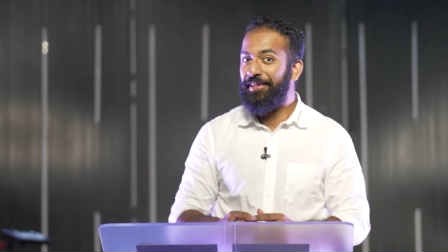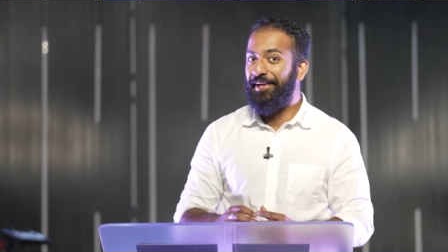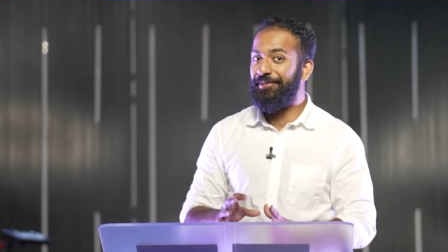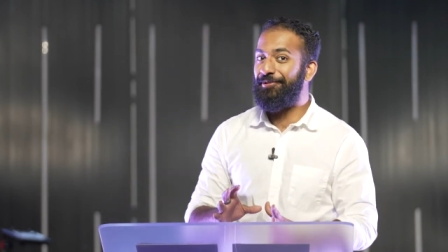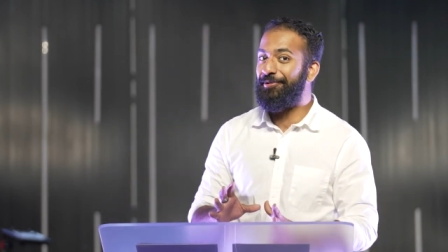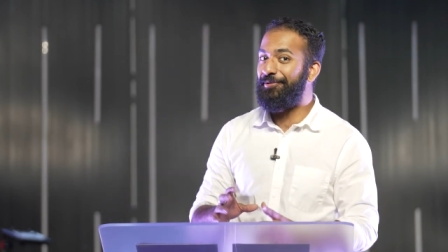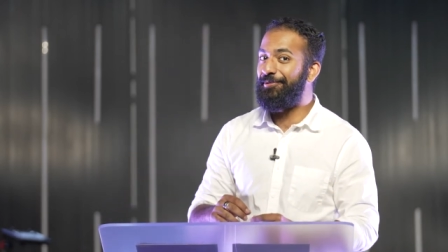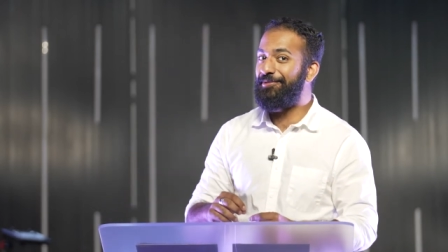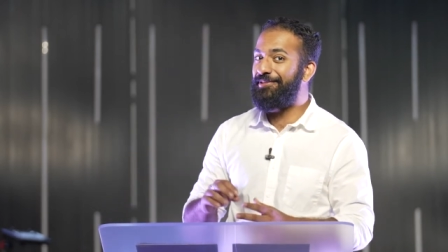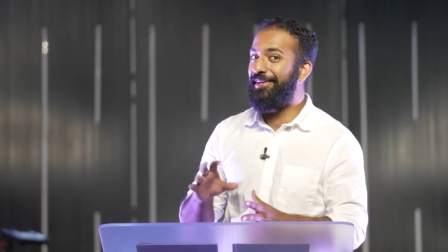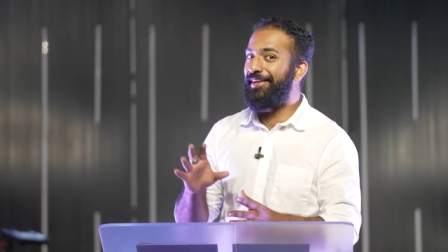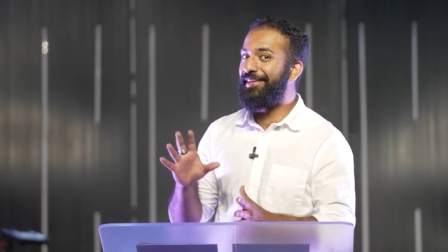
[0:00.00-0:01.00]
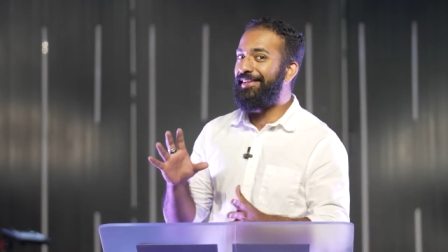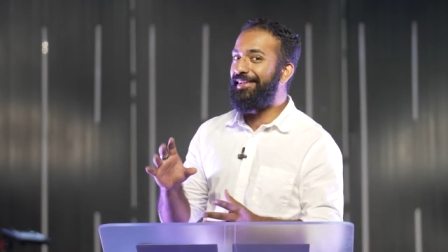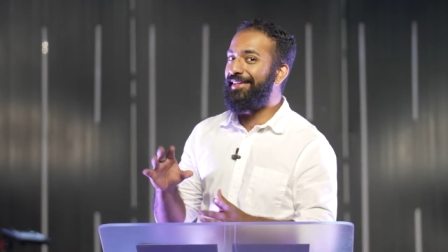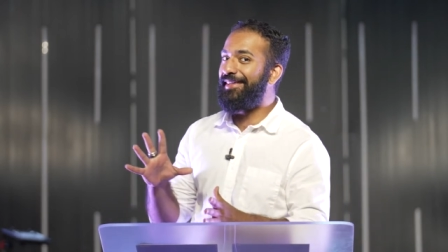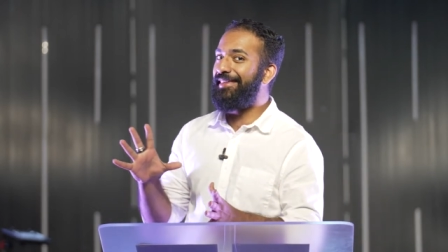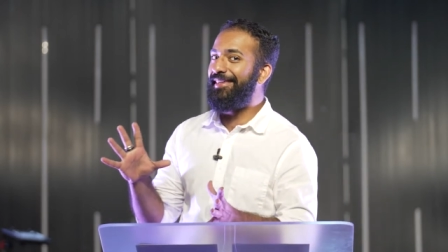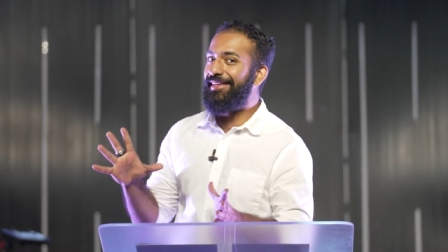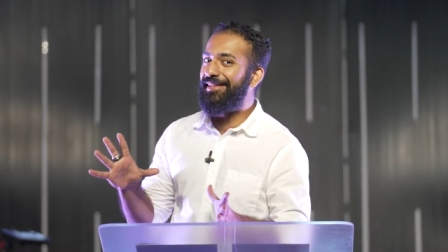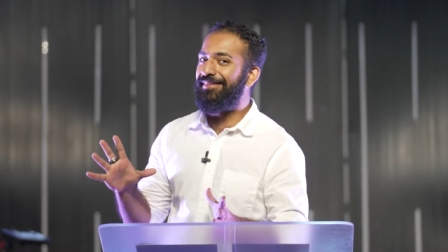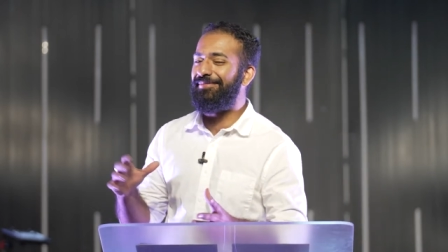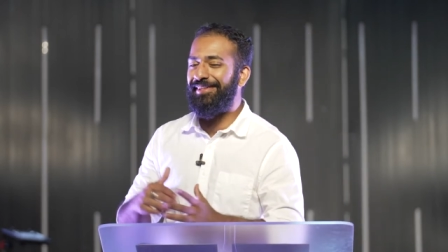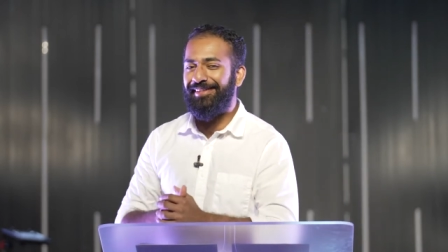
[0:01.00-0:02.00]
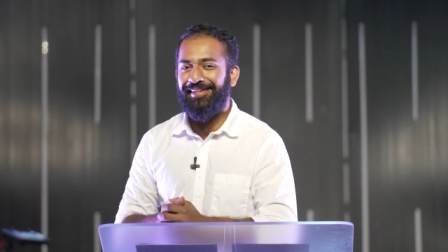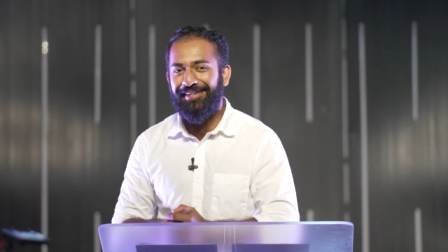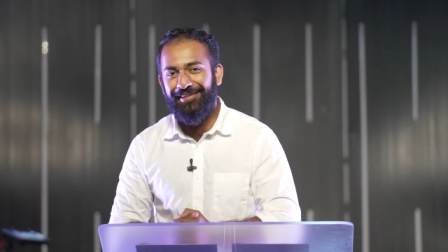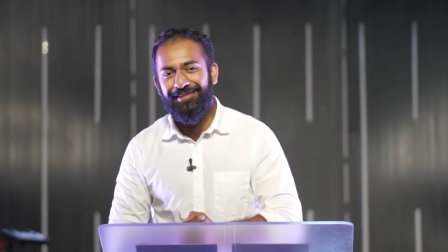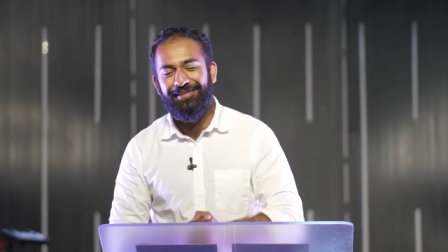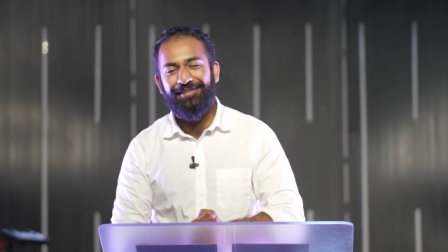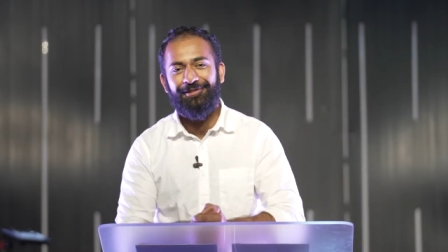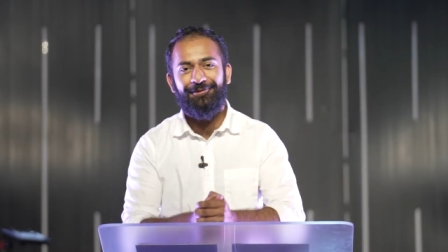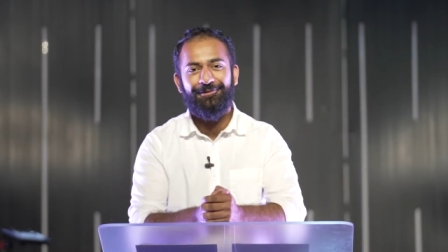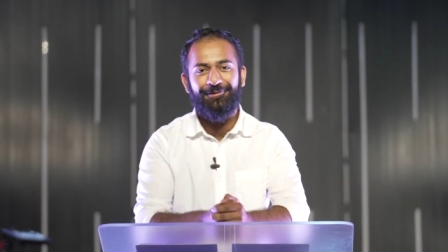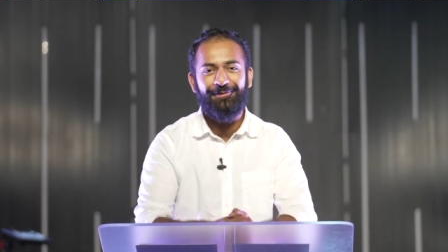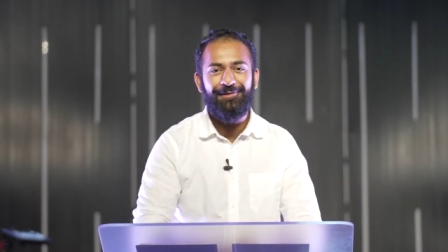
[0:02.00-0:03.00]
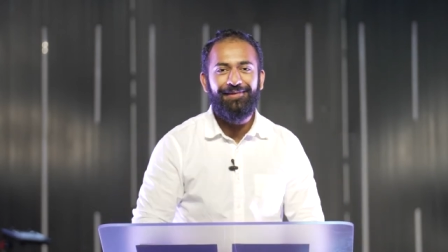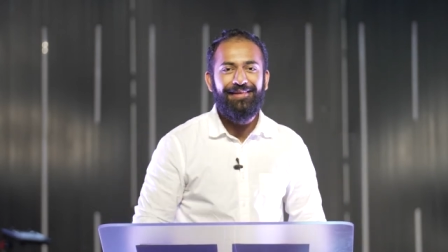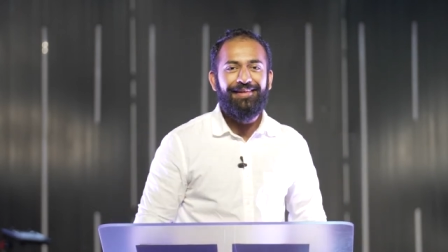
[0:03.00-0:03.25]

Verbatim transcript: that you snuck it in a little bit later than usual